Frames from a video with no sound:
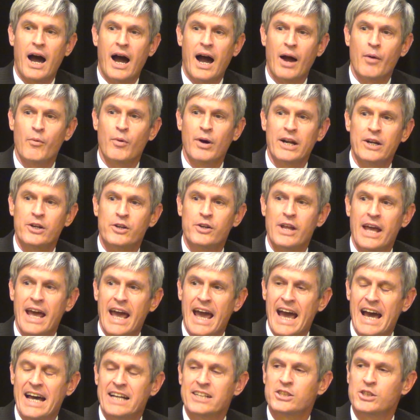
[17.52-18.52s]
I want
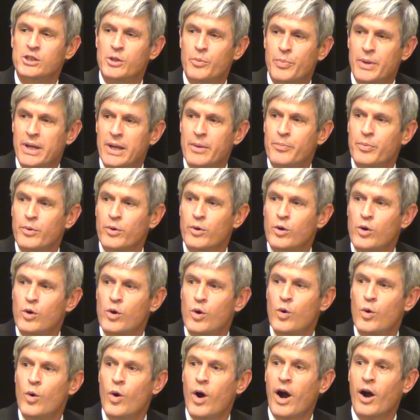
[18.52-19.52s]
to ask the people
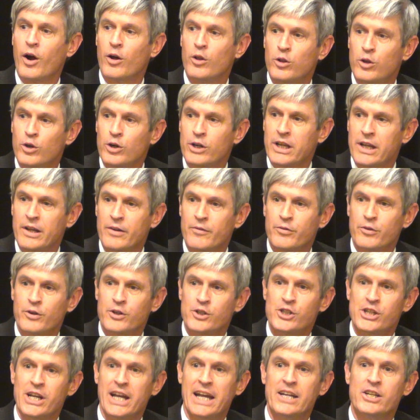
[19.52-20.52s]
who are looking
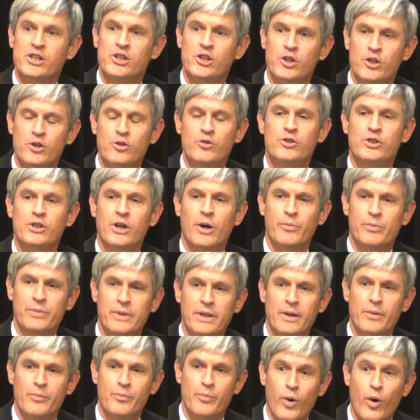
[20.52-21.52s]
for change to do
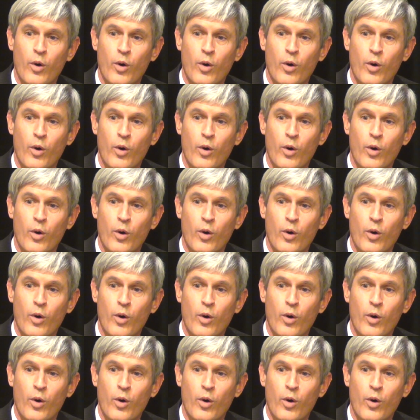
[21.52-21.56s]
something